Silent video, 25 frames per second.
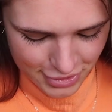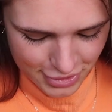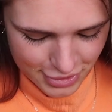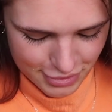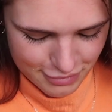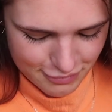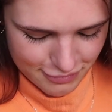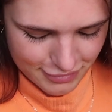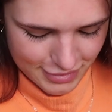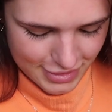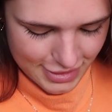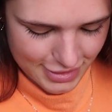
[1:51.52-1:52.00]

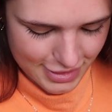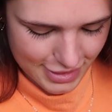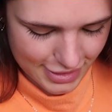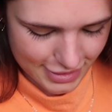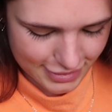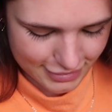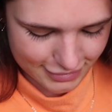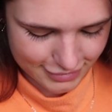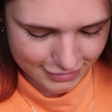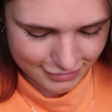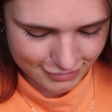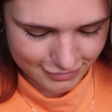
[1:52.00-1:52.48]
Hopefully
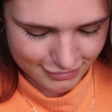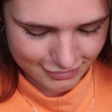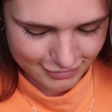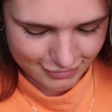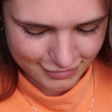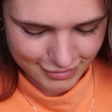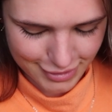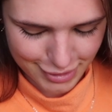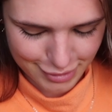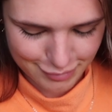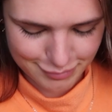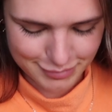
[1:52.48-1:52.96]
that
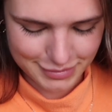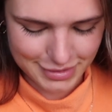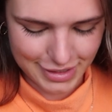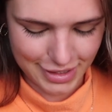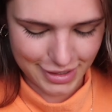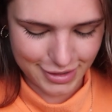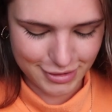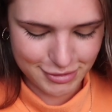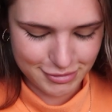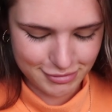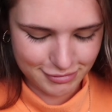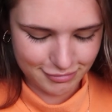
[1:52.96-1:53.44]
comes
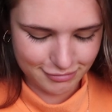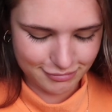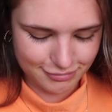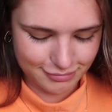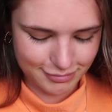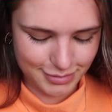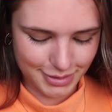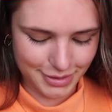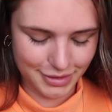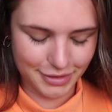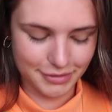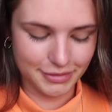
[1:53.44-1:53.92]
out,
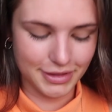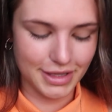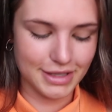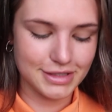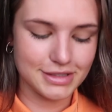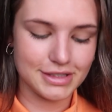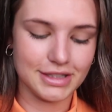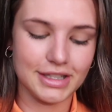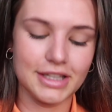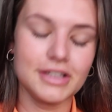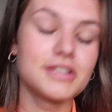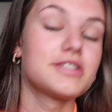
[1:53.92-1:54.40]
but
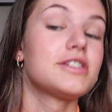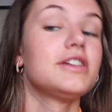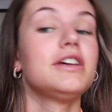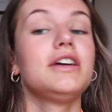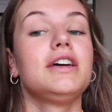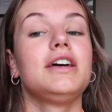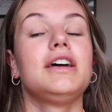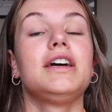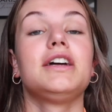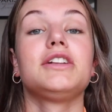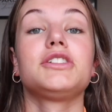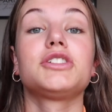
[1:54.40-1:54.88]
that's literally
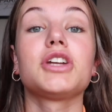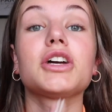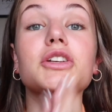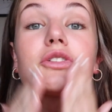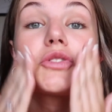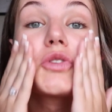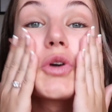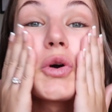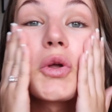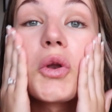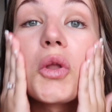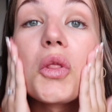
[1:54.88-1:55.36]
just
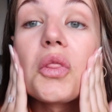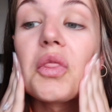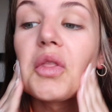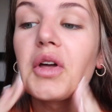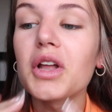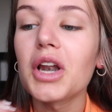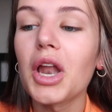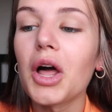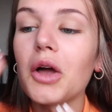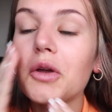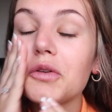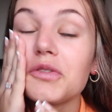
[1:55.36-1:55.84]
gone on the
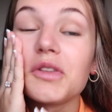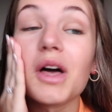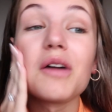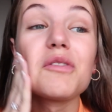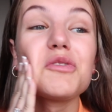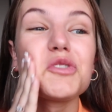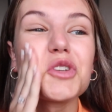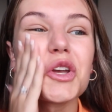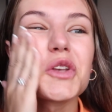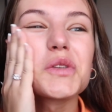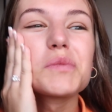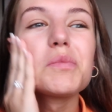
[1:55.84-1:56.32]
clothes that I've
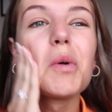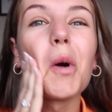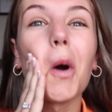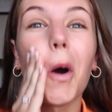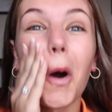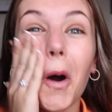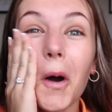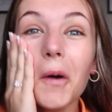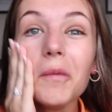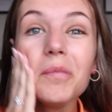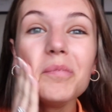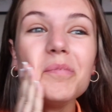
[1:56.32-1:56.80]
just put
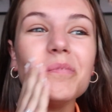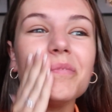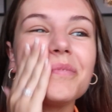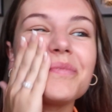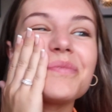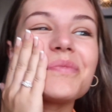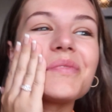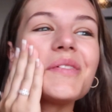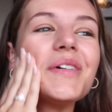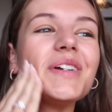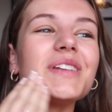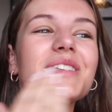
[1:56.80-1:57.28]
on,
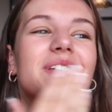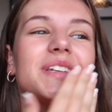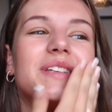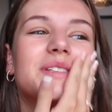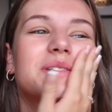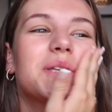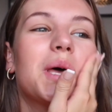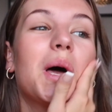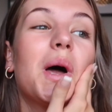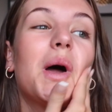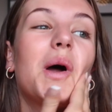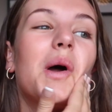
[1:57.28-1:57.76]
which
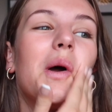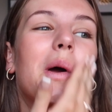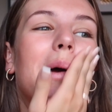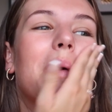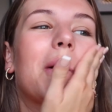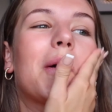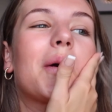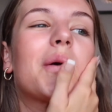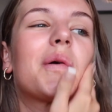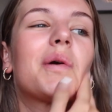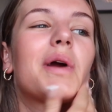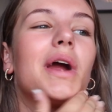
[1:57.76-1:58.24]
is
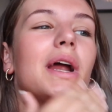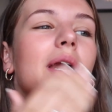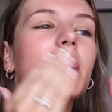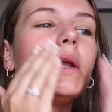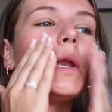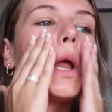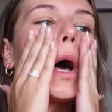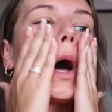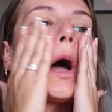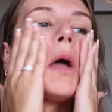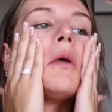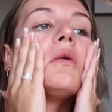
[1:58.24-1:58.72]
really
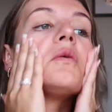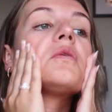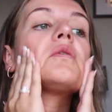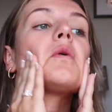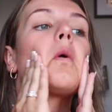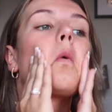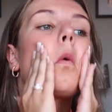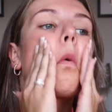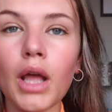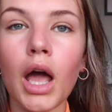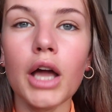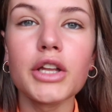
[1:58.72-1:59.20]
nice.
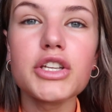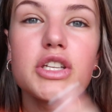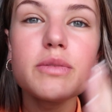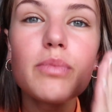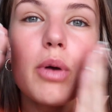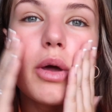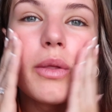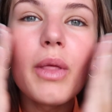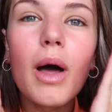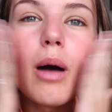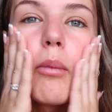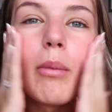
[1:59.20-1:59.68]
I just
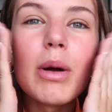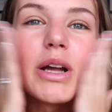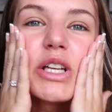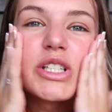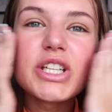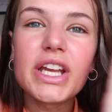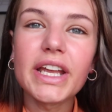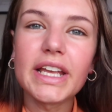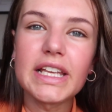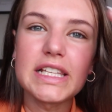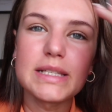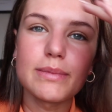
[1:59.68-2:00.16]
put that on my
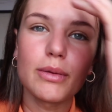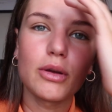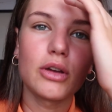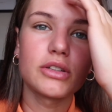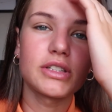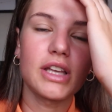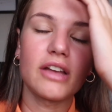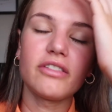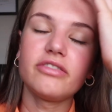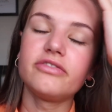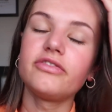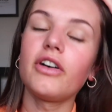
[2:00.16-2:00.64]
cheeks because
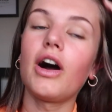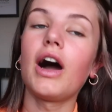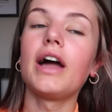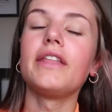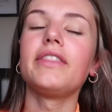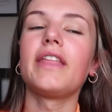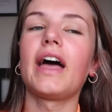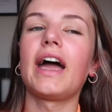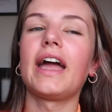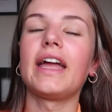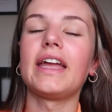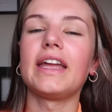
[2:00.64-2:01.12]
I find
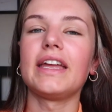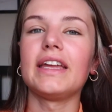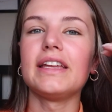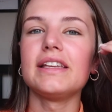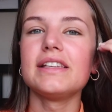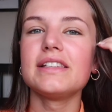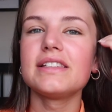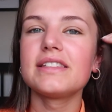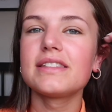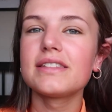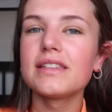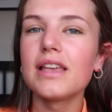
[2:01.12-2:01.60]
that it
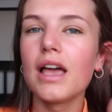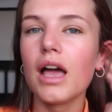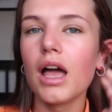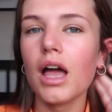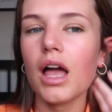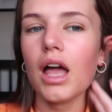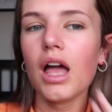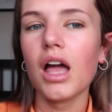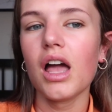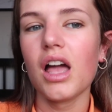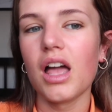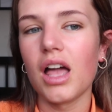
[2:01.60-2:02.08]
is
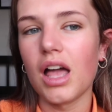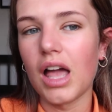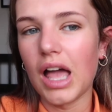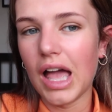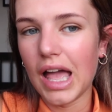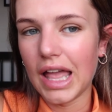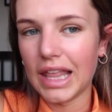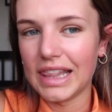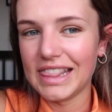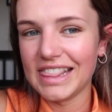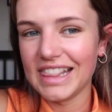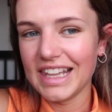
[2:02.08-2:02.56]

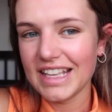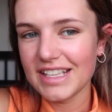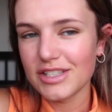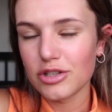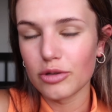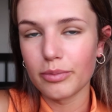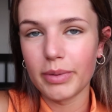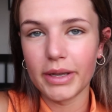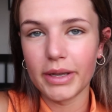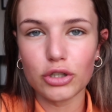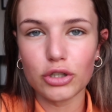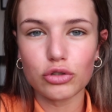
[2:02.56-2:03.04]
a little
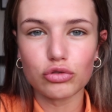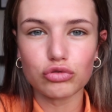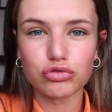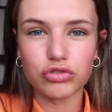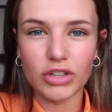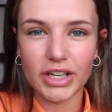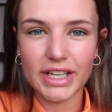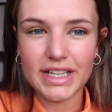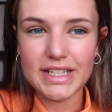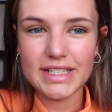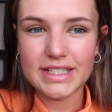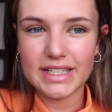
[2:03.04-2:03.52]

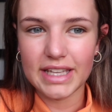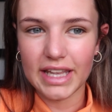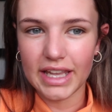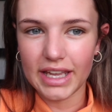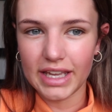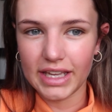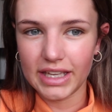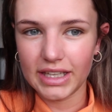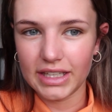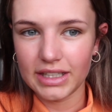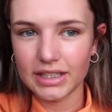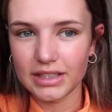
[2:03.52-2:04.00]

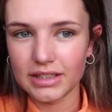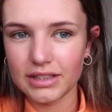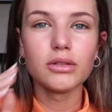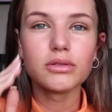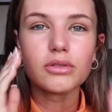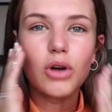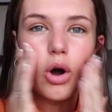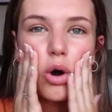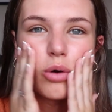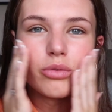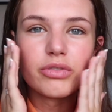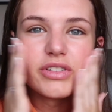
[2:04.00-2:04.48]
greasy.
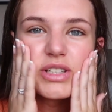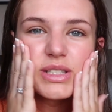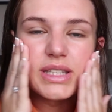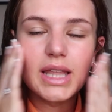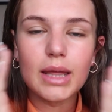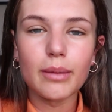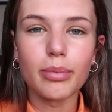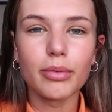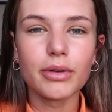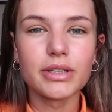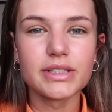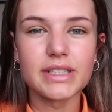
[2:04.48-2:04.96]

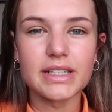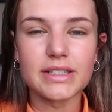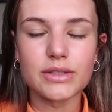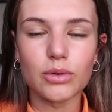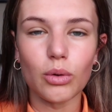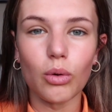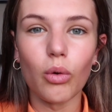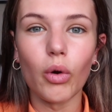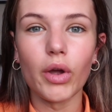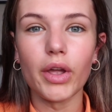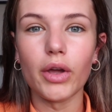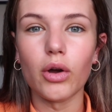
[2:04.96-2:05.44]
Obviously because it's
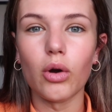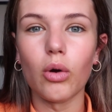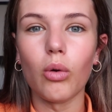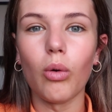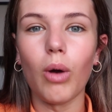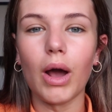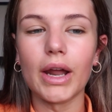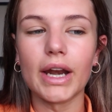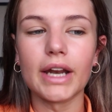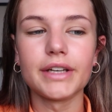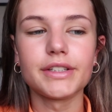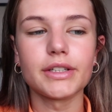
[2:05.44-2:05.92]
oil
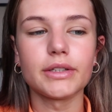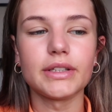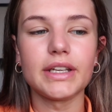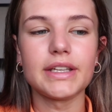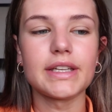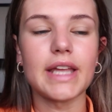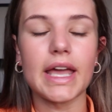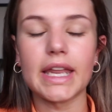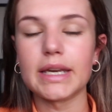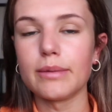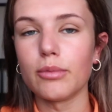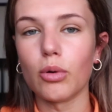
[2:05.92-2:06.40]
and I don't need
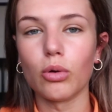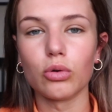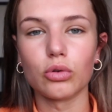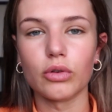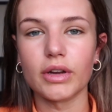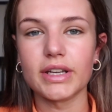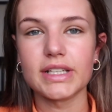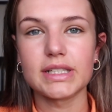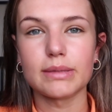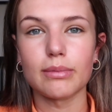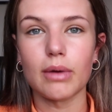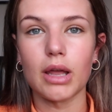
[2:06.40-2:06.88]
any more
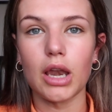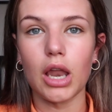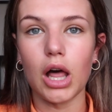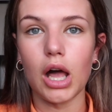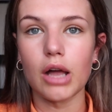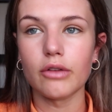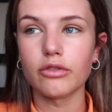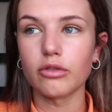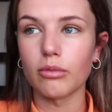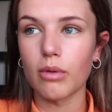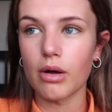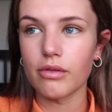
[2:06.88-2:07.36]
grease in my
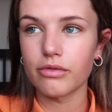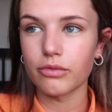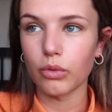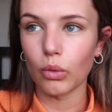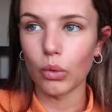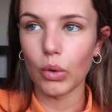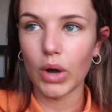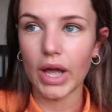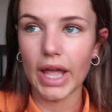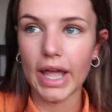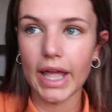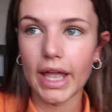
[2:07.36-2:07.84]
life on my
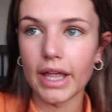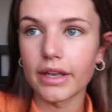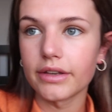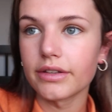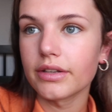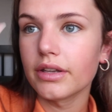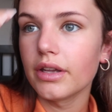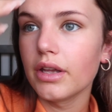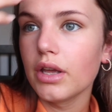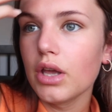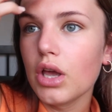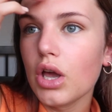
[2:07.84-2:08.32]
forehead,
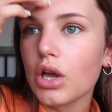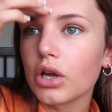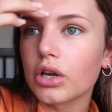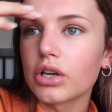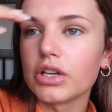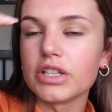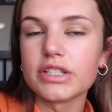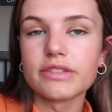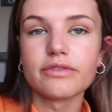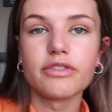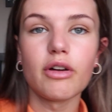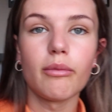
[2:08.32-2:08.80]

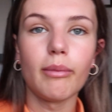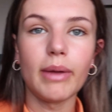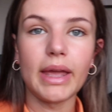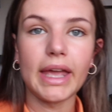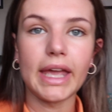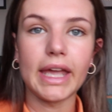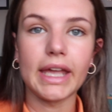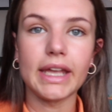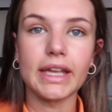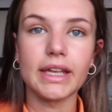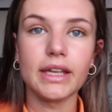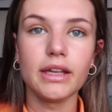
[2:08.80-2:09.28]
because for
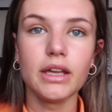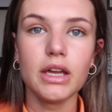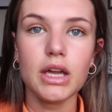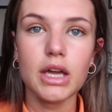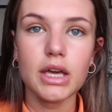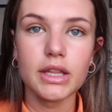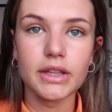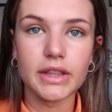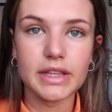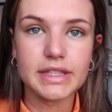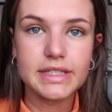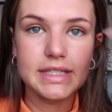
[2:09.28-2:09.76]
me
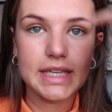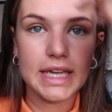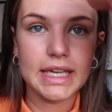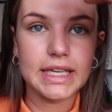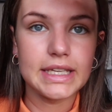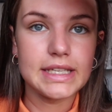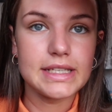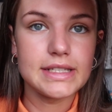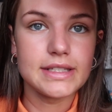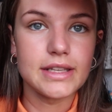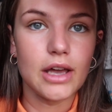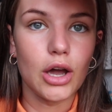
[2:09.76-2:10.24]
the
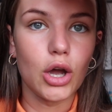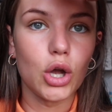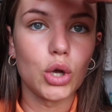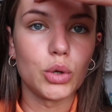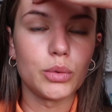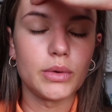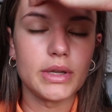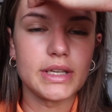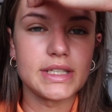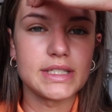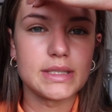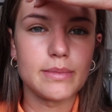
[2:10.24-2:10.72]

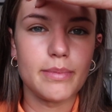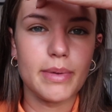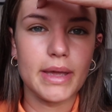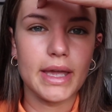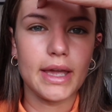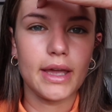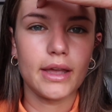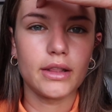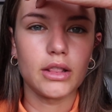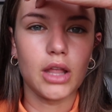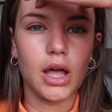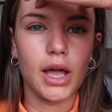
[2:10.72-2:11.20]
T-zone is a
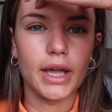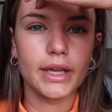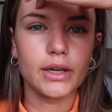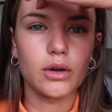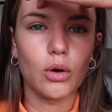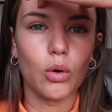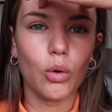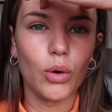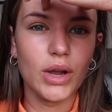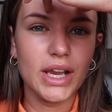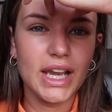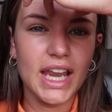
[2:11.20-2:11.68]
bit like
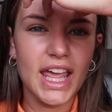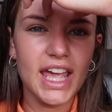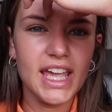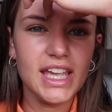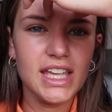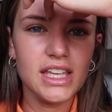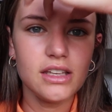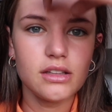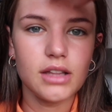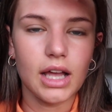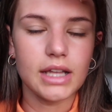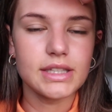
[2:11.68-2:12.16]

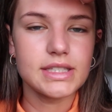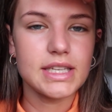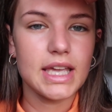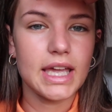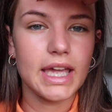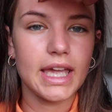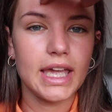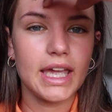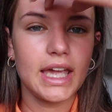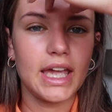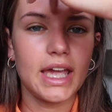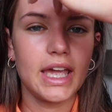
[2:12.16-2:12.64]
oily, like
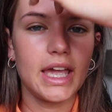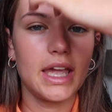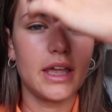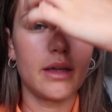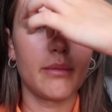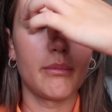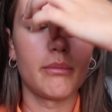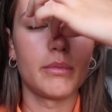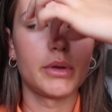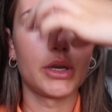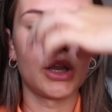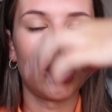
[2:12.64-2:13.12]
here,
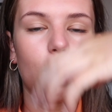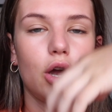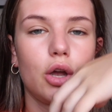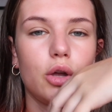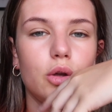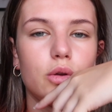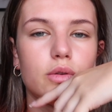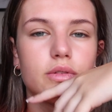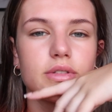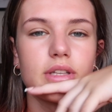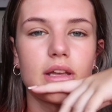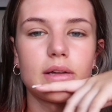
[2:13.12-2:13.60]
my
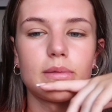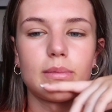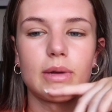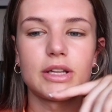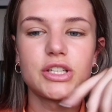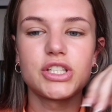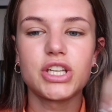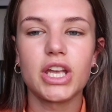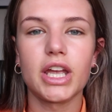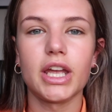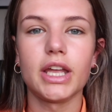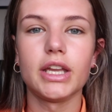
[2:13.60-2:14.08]
nose and my
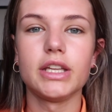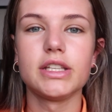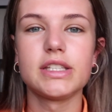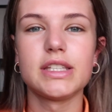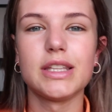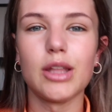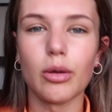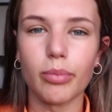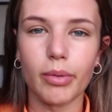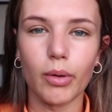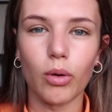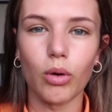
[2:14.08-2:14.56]
chin is
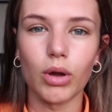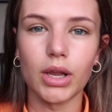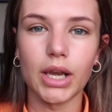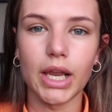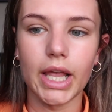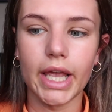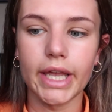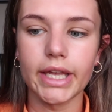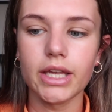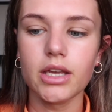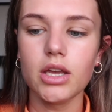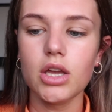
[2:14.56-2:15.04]
a little bit
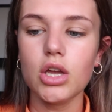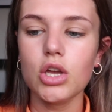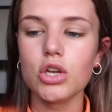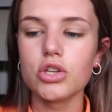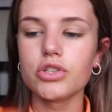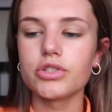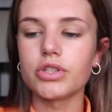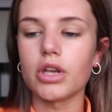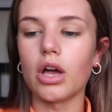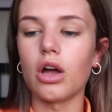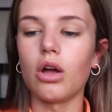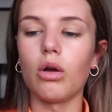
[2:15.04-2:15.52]
oily,
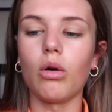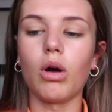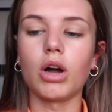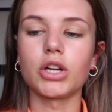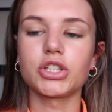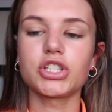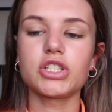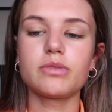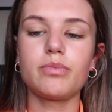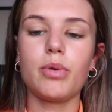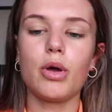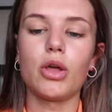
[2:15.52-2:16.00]
so I
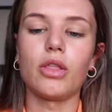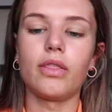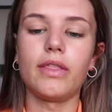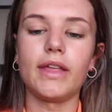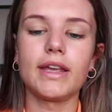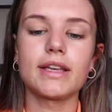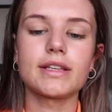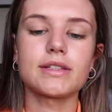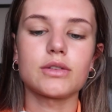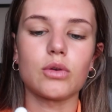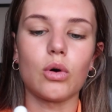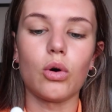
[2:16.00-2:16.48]
just put
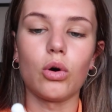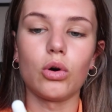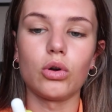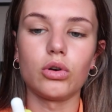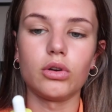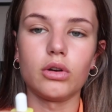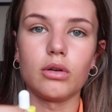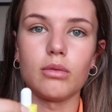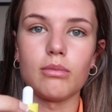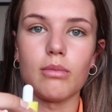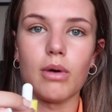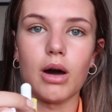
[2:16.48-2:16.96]
this
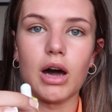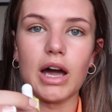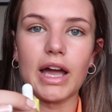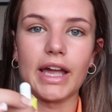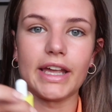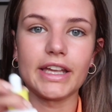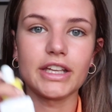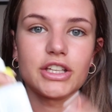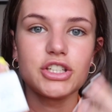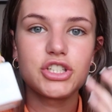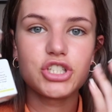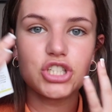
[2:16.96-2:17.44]
on
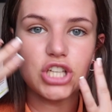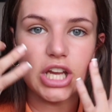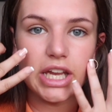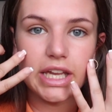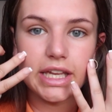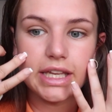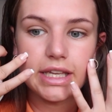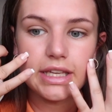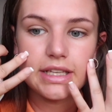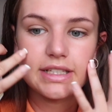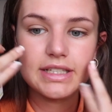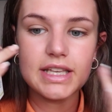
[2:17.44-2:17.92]
my
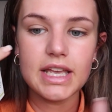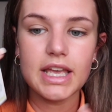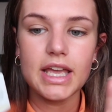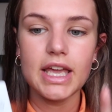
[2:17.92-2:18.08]
cheeks.